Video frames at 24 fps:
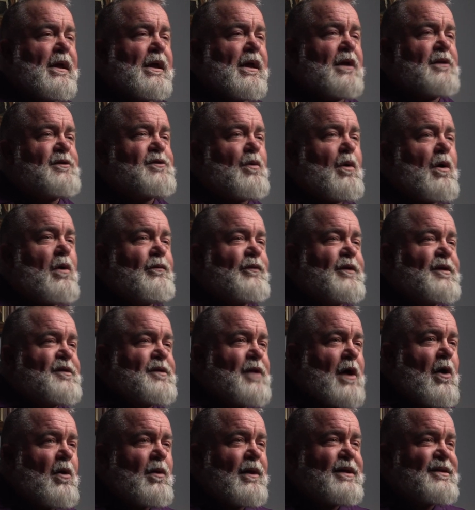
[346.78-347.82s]
And so on this
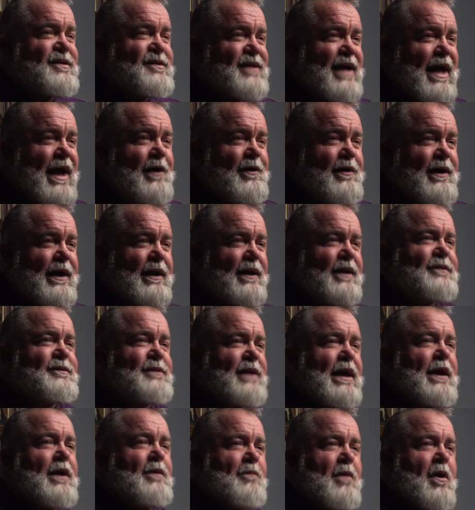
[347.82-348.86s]
Holy Saturday, let's
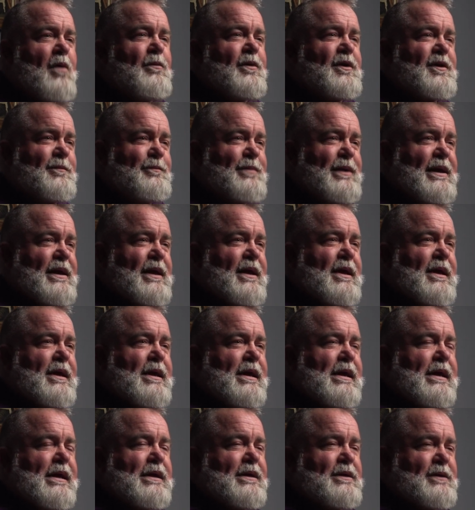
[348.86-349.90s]
take a moment to be
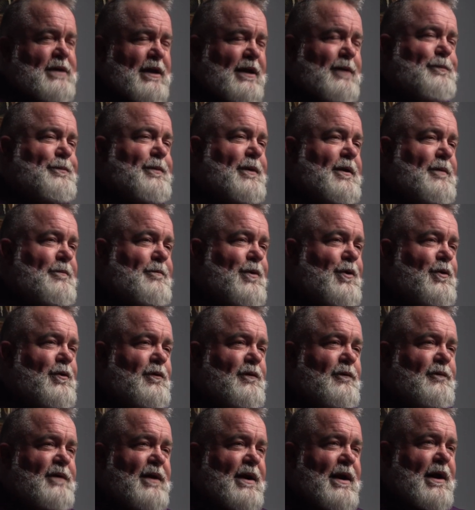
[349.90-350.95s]
deeply
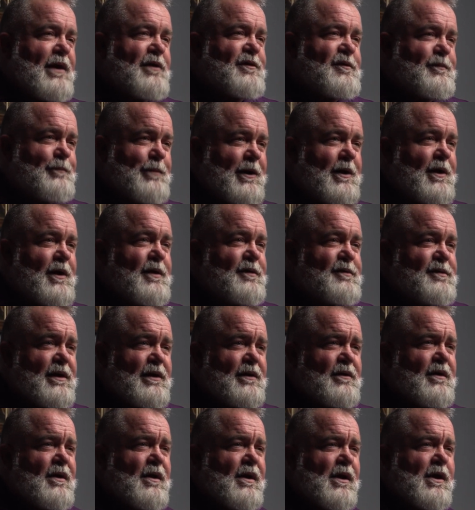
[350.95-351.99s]
moved in our spirits
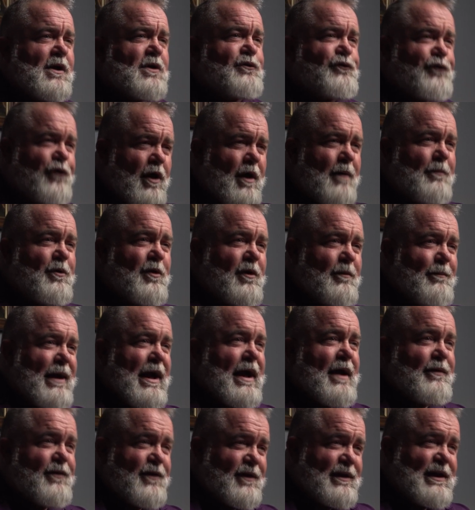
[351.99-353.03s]
and troubled
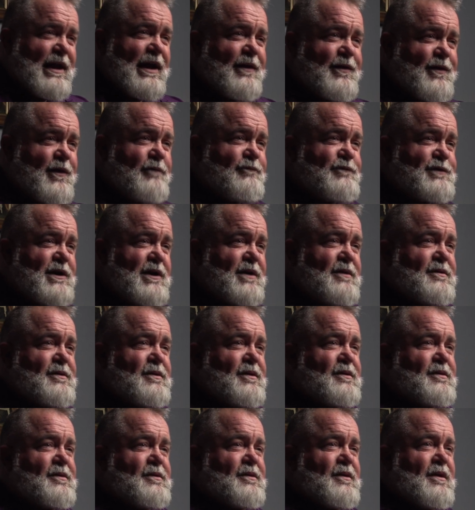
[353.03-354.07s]
about the death of
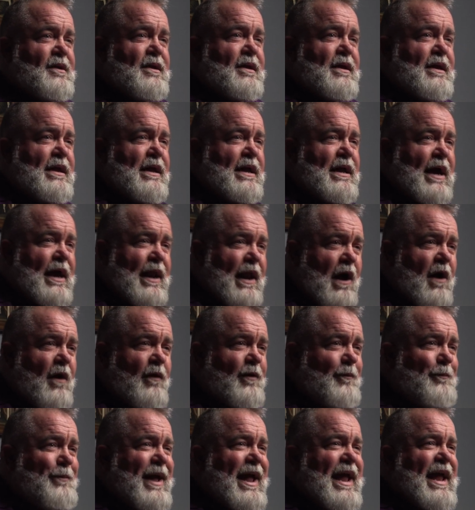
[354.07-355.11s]
Jesus and all
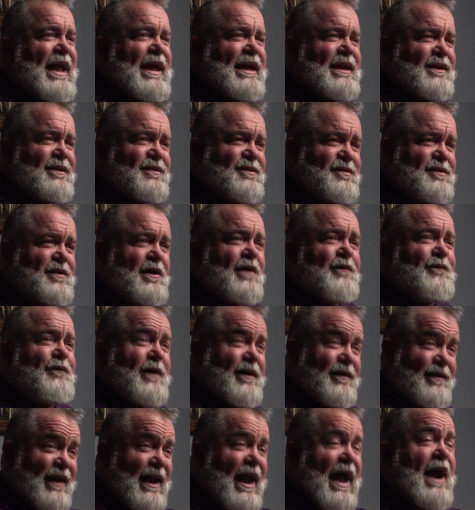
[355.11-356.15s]
the pain and
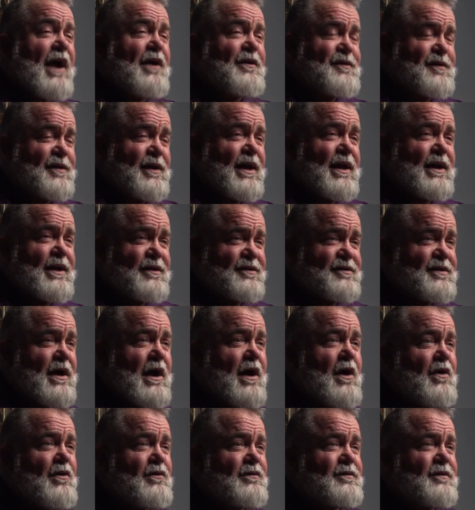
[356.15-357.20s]
suffering that our sin has
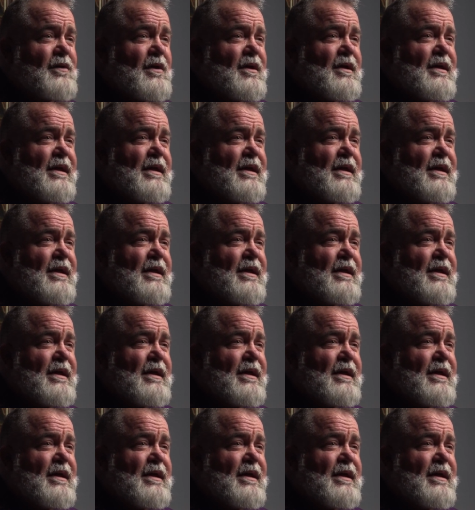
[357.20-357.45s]
caused.